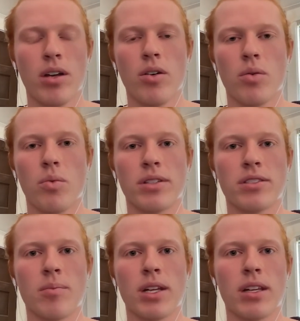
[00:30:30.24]
With
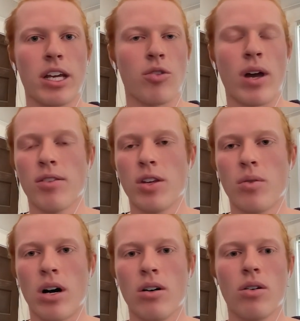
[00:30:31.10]
something like
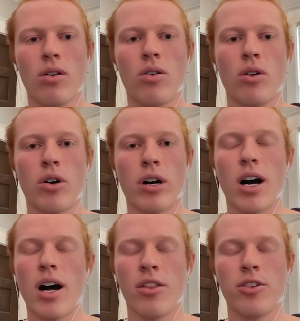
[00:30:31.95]
GraphQL or
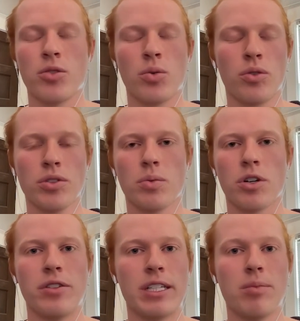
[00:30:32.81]
other tools where
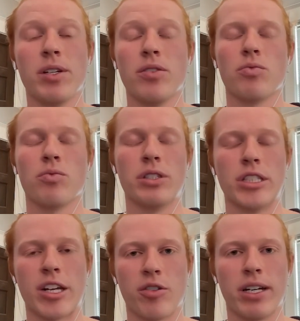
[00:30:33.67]
you need to be
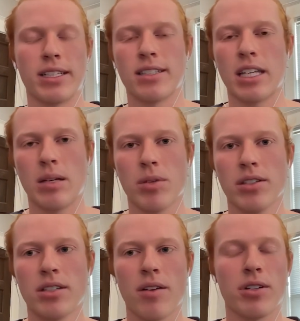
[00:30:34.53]
regenerating
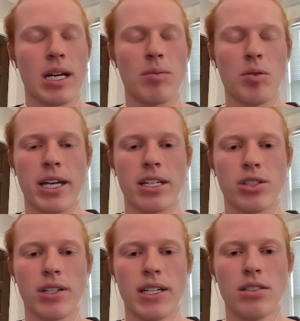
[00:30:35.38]
schemas every time you make a
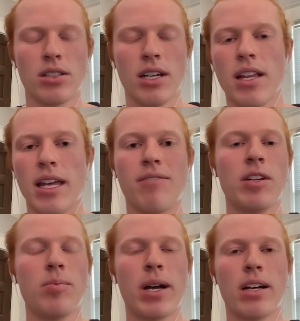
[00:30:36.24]
change, that
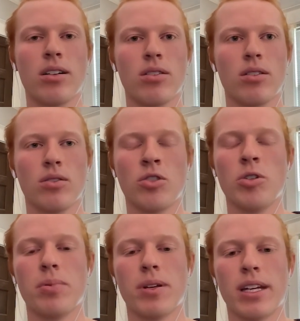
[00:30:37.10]
feedback
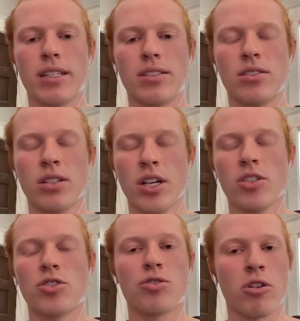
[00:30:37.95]
loop gets
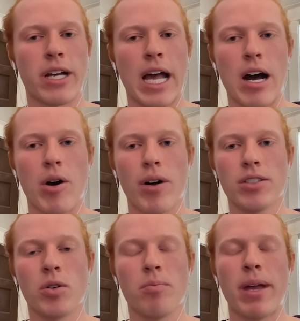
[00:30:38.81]
strung out,
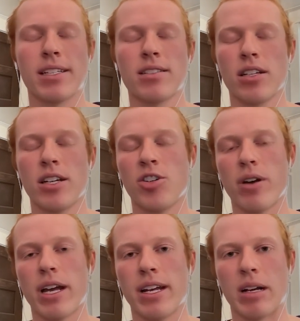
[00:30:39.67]
so it makes
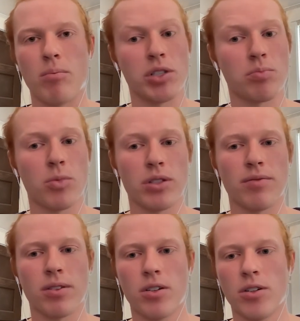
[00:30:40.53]
iterating much more
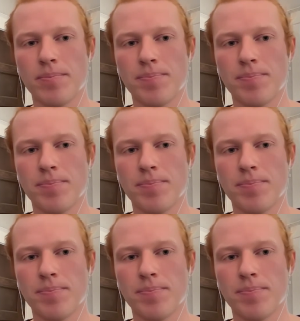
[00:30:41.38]
difficult.